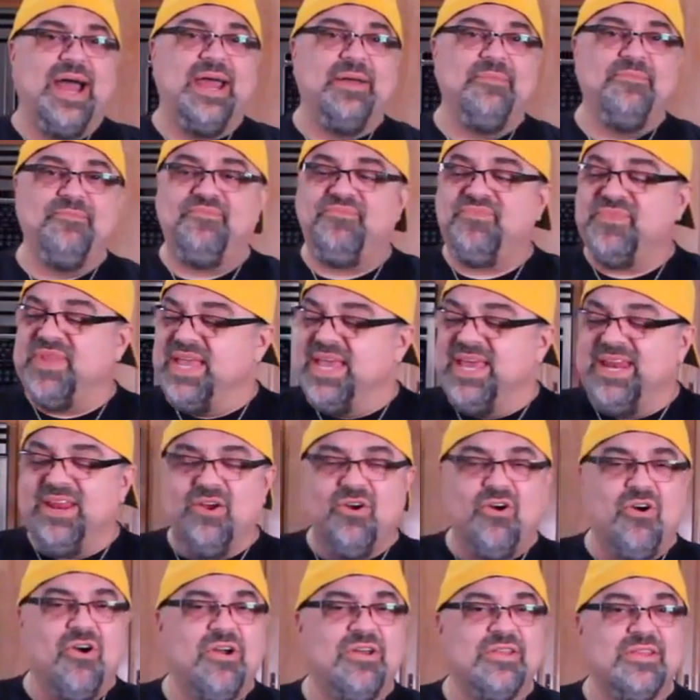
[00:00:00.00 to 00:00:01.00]
I hit
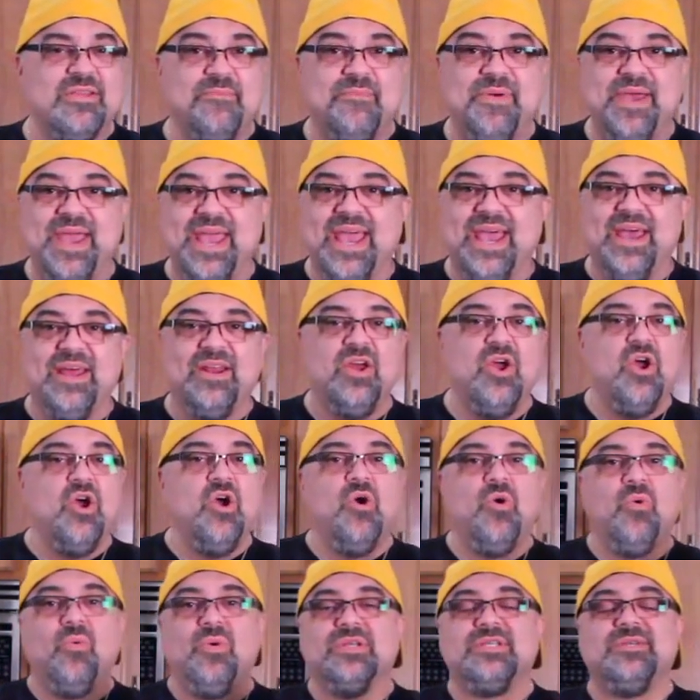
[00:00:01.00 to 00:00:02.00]
it hard in the pan
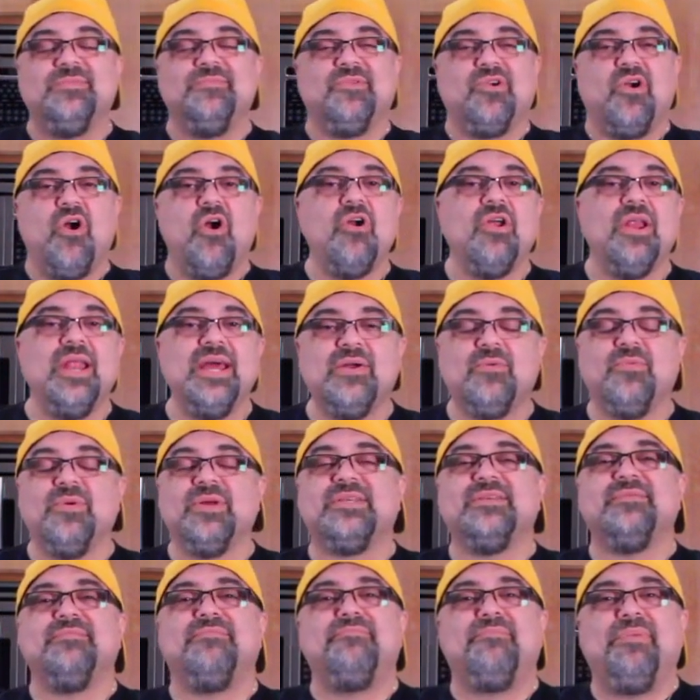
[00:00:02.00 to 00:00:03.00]
with some garlic,
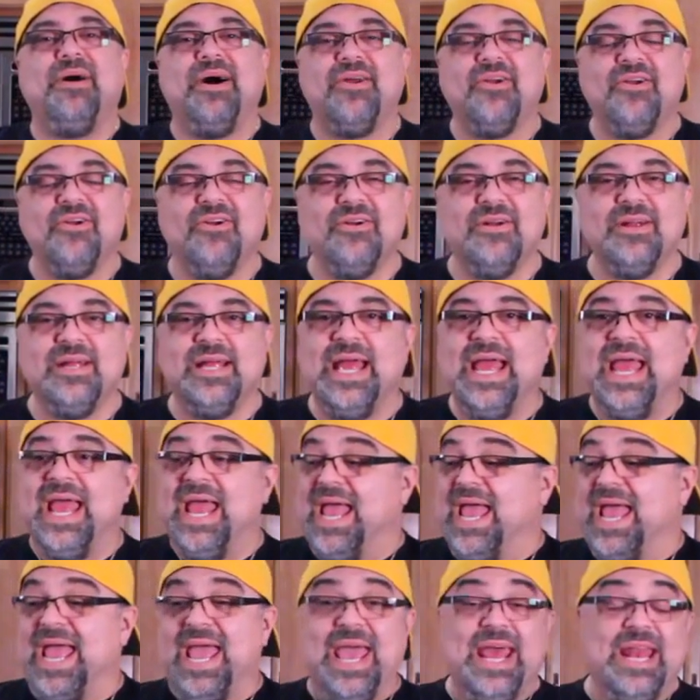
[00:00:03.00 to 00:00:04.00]
with some butter,
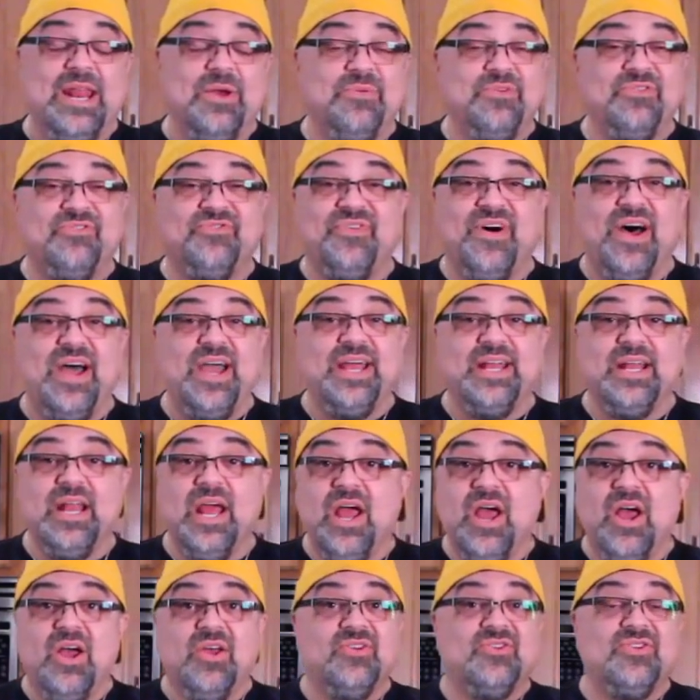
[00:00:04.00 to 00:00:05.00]
and it was fine.
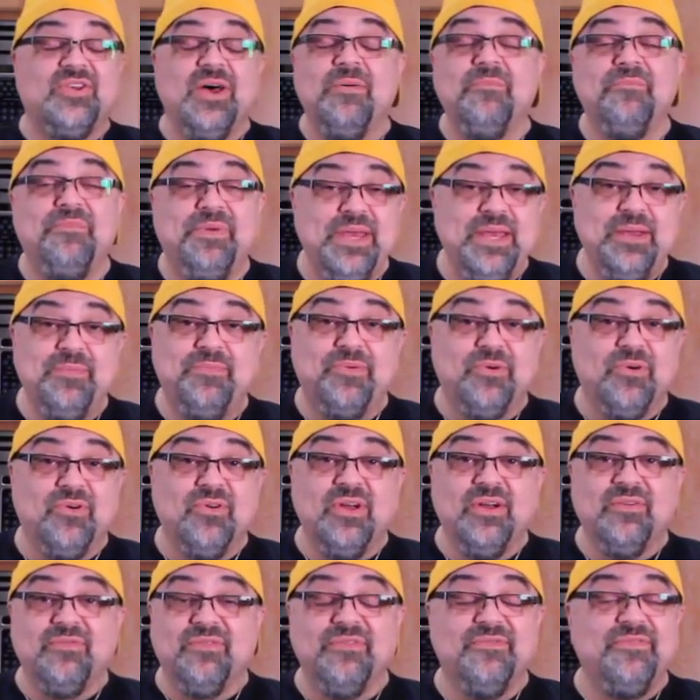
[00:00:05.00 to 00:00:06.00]
Some
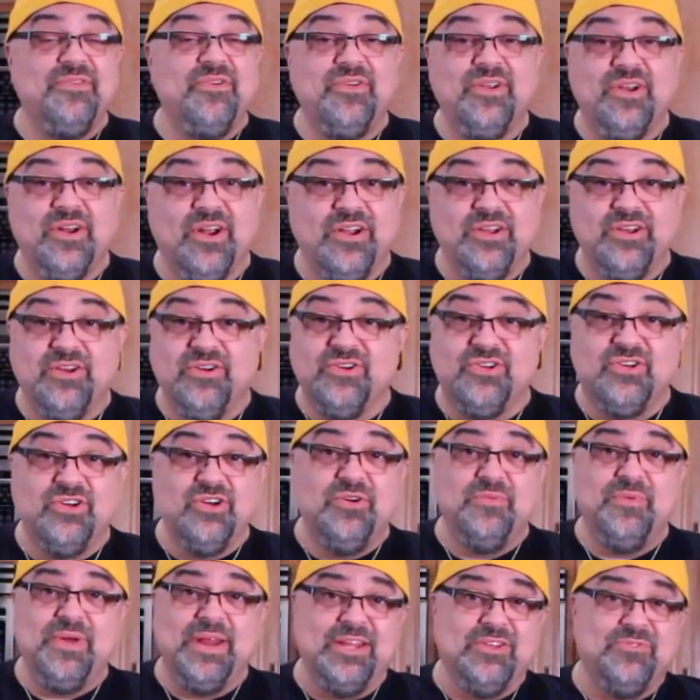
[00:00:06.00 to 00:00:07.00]
people have reviewed it on
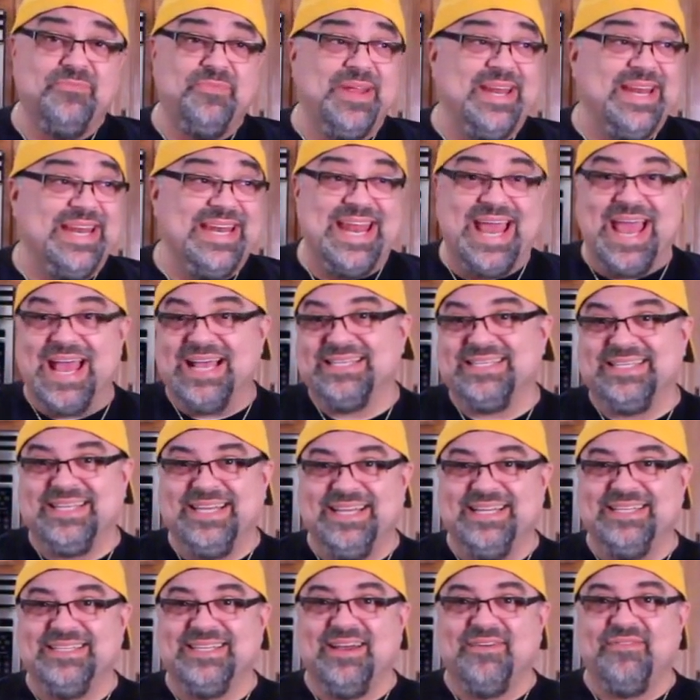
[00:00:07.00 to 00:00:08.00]
YouTube and it's been
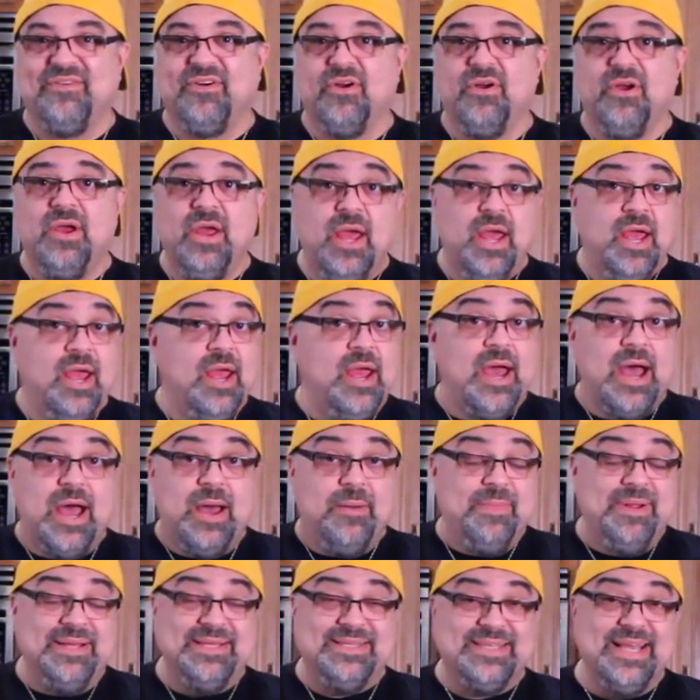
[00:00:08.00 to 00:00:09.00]
nasty as ever.
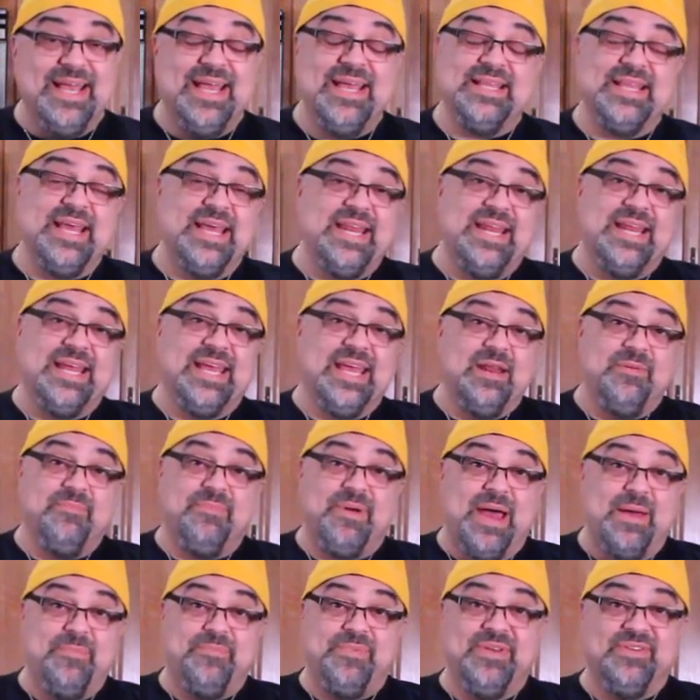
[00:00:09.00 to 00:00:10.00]
I'm not saying they didn't get a
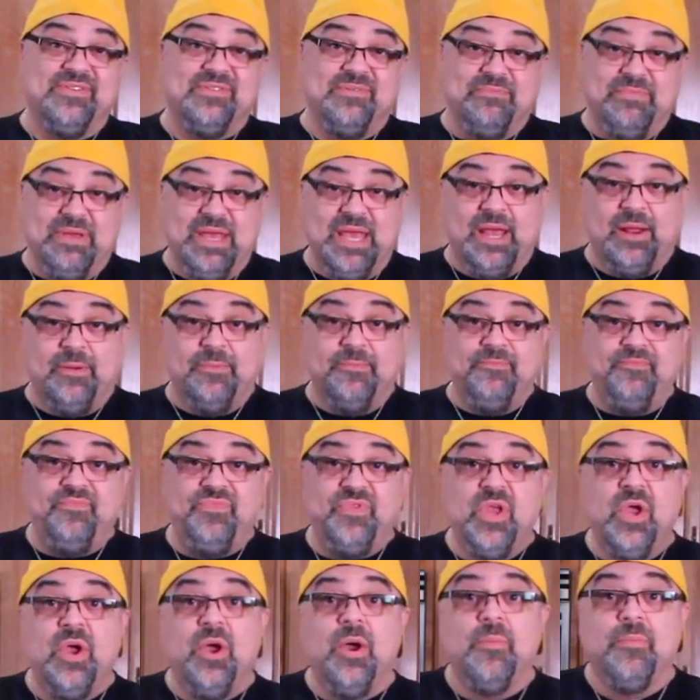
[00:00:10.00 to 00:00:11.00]
bad piece of meat,
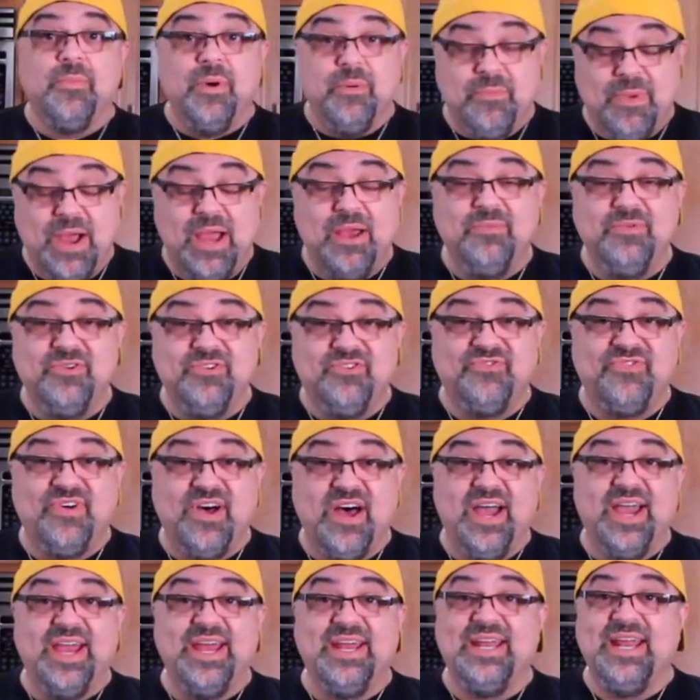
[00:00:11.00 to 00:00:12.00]
but mine was
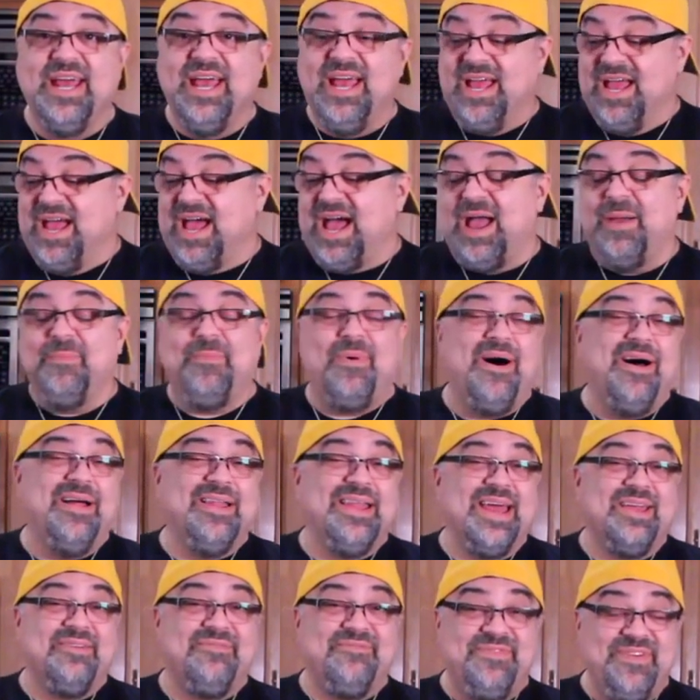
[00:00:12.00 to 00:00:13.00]
fine. I
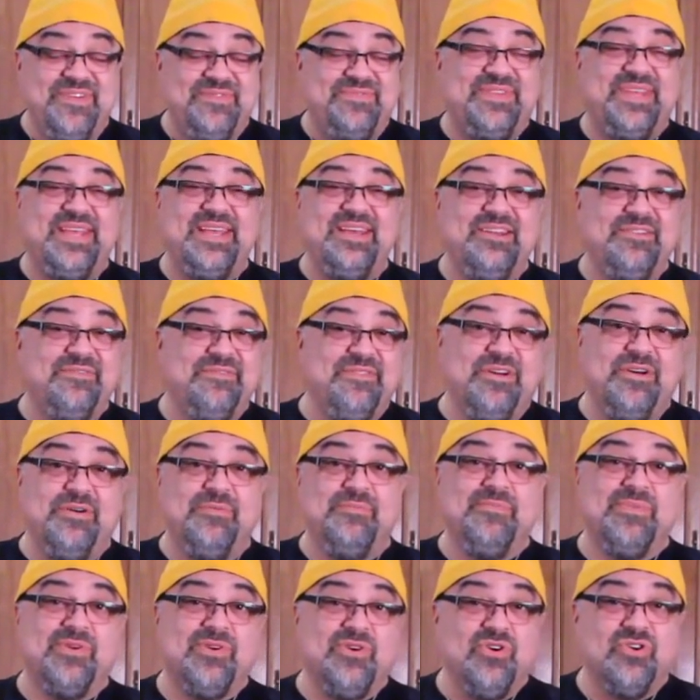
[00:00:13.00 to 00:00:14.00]
bought like 15 of
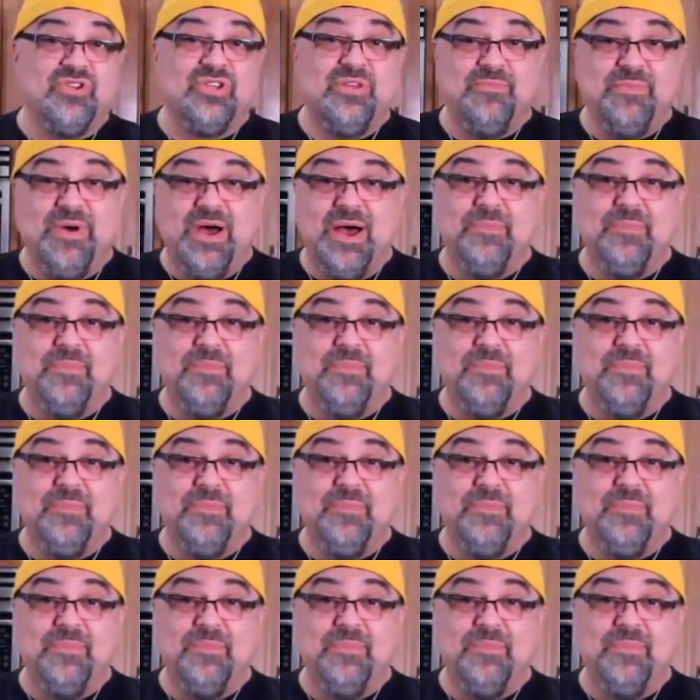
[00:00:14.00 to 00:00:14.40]
them, cooked them